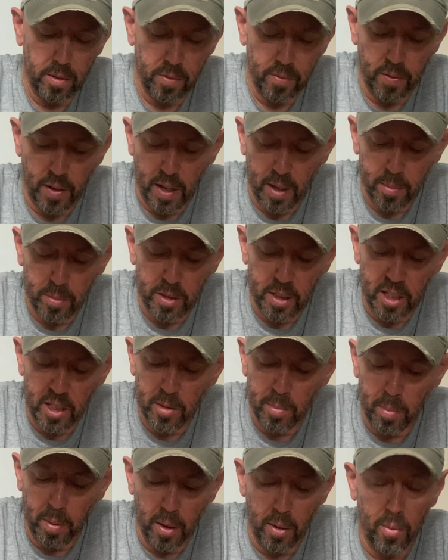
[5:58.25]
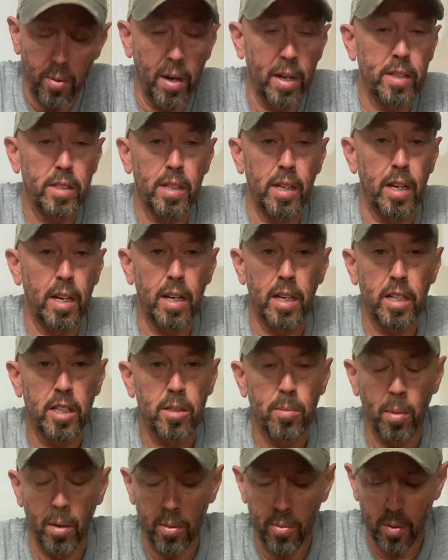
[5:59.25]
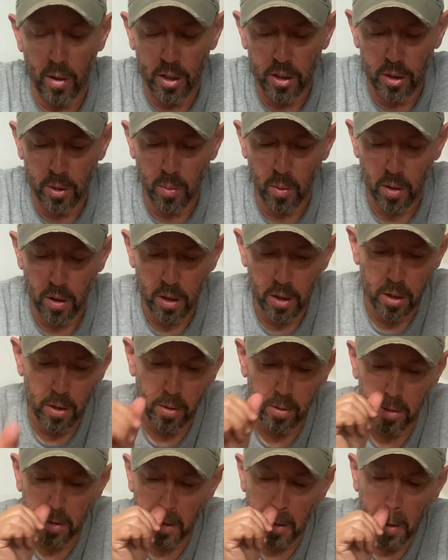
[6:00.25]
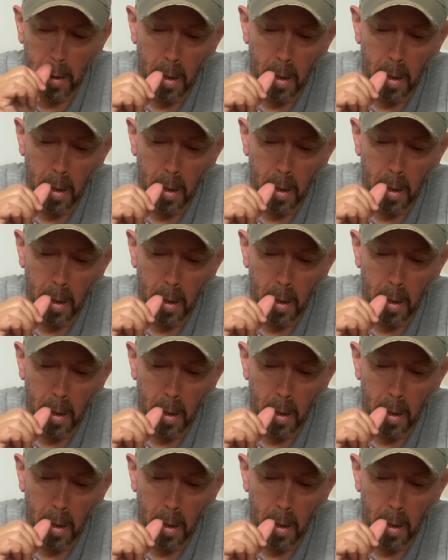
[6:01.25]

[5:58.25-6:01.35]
VMC split rings and any split rings you want to use.